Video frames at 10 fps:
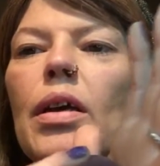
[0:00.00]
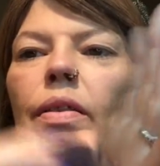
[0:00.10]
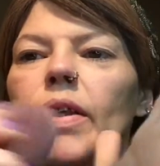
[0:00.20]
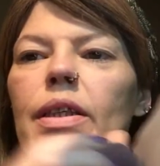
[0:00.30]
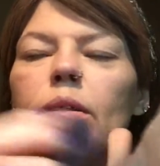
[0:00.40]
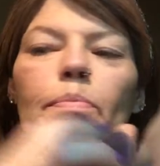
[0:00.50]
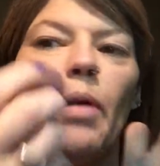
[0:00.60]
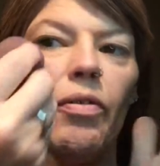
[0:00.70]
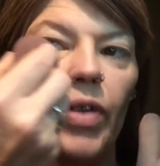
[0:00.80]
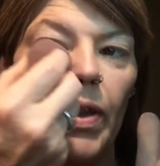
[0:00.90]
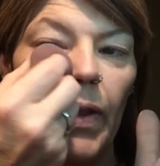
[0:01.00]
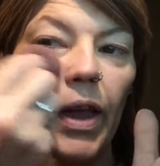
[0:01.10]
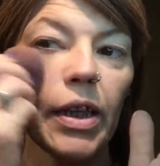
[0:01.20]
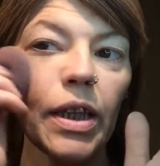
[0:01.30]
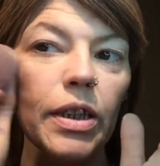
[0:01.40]
This is buffing
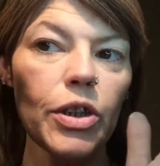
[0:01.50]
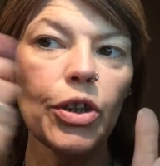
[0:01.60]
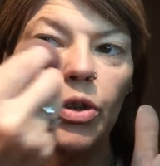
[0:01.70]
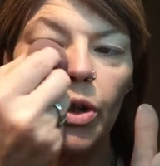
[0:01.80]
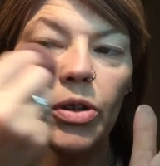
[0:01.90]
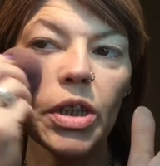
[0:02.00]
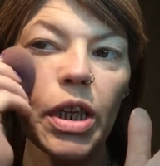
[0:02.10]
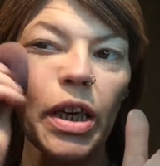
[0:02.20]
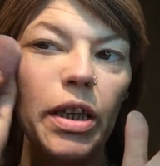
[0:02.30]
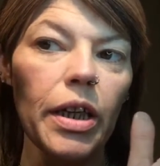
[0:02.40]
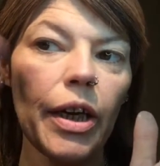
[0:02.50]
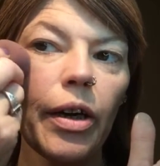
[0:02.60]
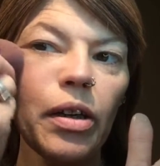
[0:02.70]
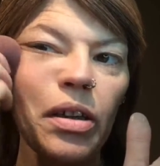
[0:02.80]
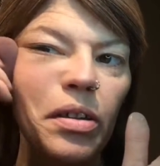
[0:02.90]
that into your skin here.